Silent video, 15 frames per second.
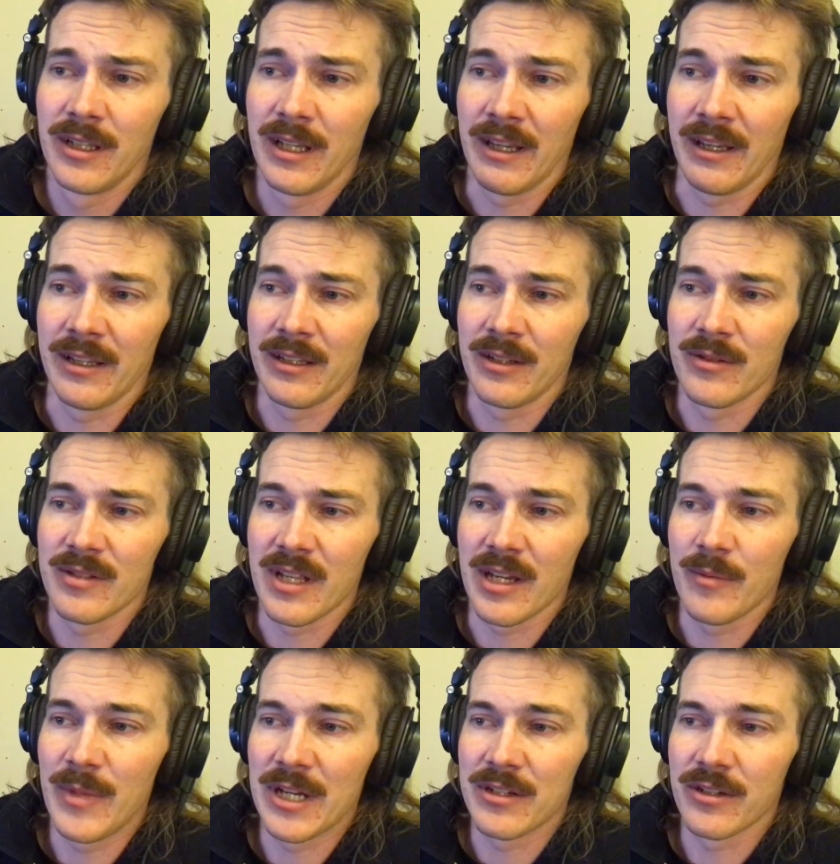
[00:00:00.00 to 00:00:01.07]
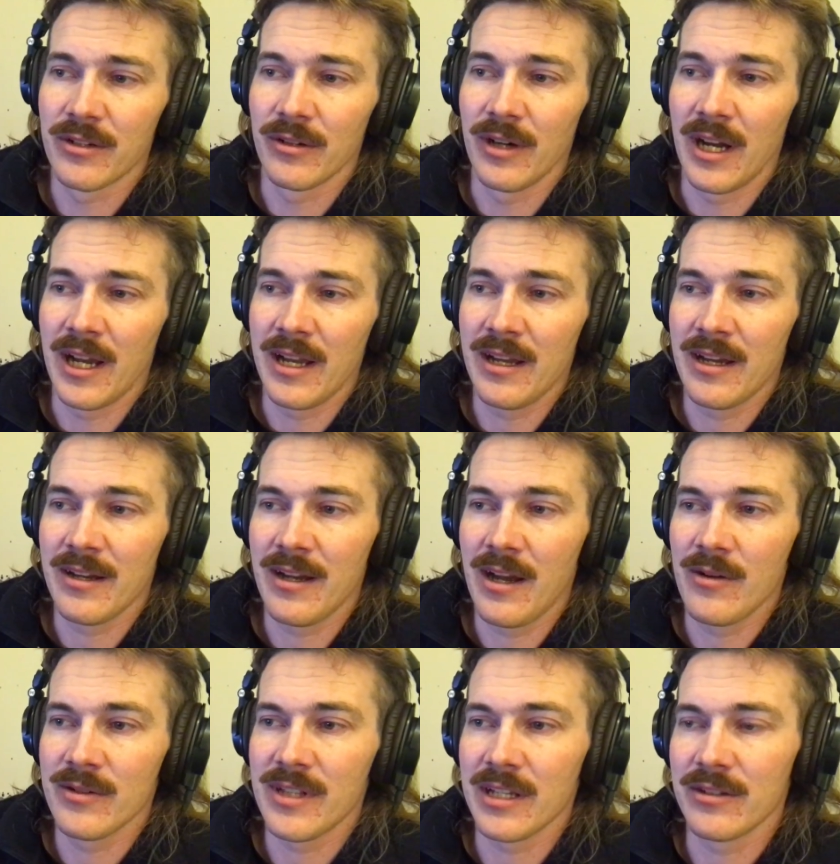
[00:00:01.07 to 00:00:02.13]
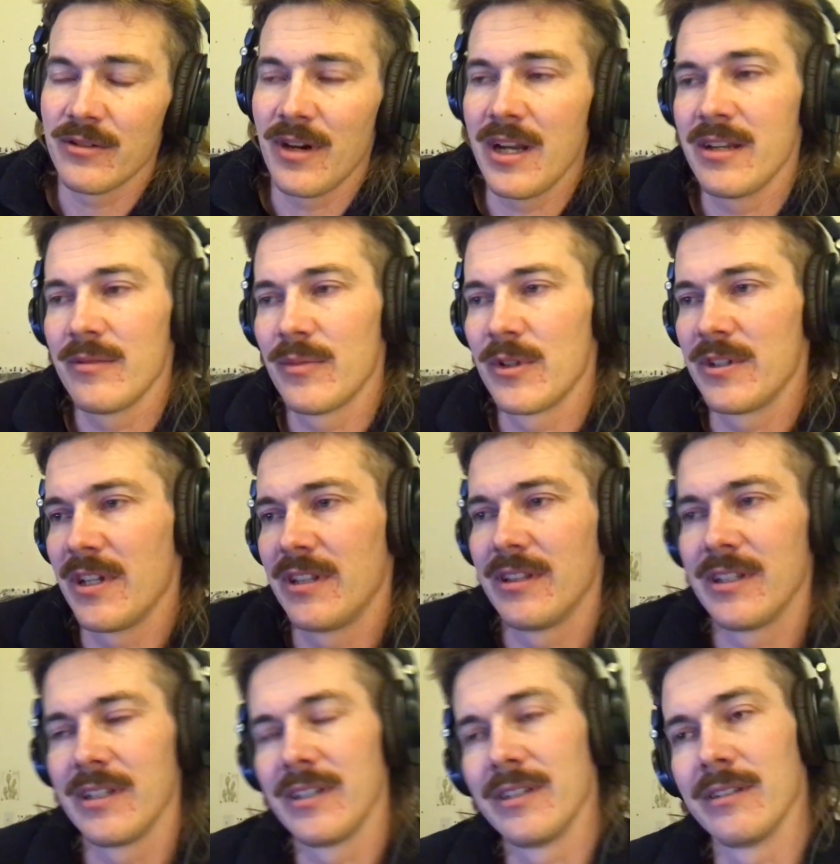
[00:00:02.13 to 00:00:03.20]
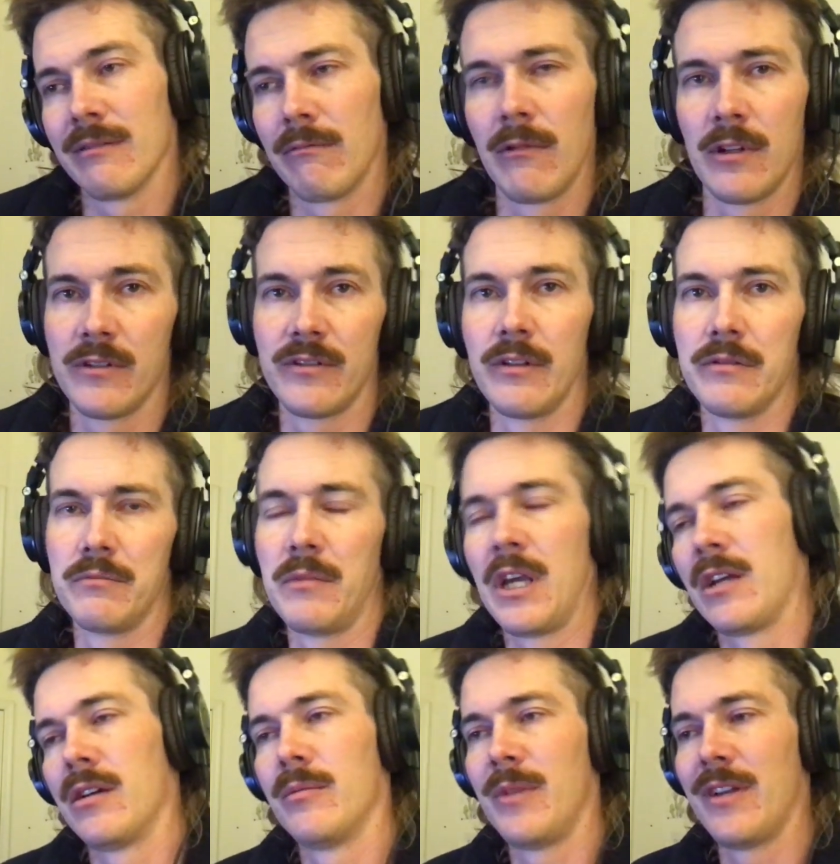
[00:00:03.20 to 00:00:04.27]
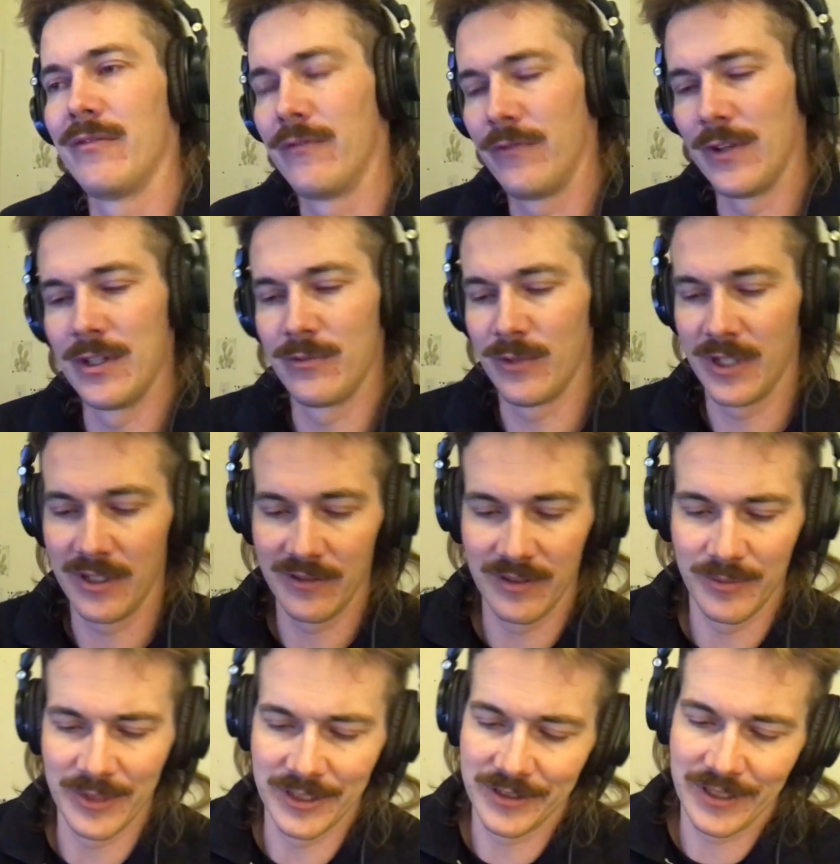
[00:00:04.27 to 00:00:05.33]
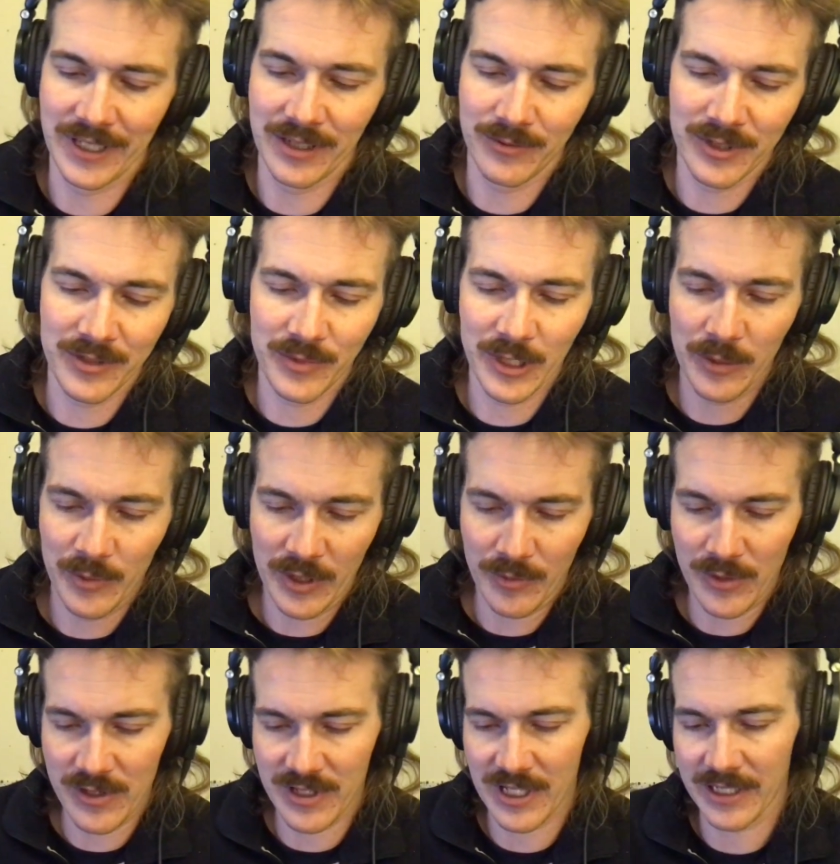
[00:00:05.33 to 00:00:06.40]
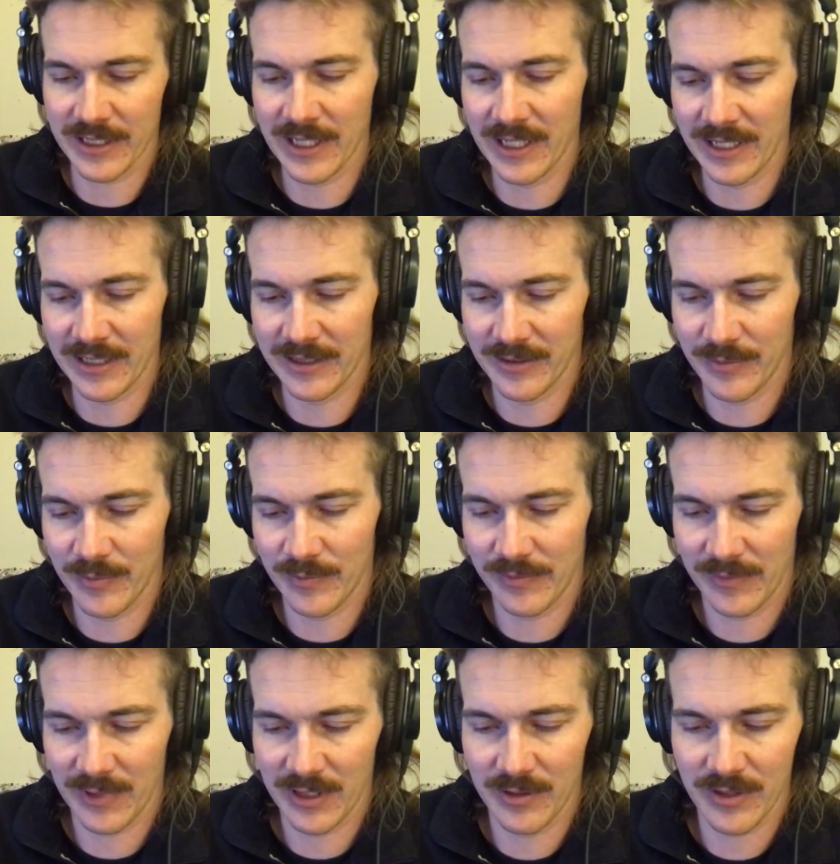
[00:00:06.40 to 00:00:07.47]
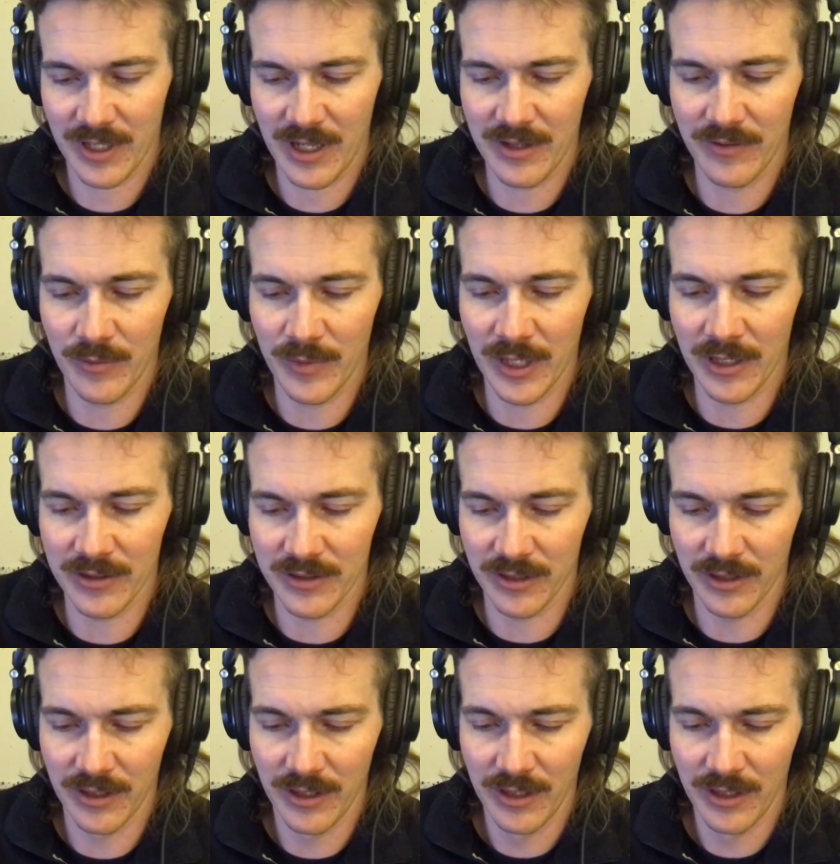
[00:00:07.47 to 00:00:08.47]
And I was like about to cry. I was like trying to pretend like, it doesn't matter. I'm having fun, whatever. But yeah, when you put up numbers like that, it's kind of embarrassing.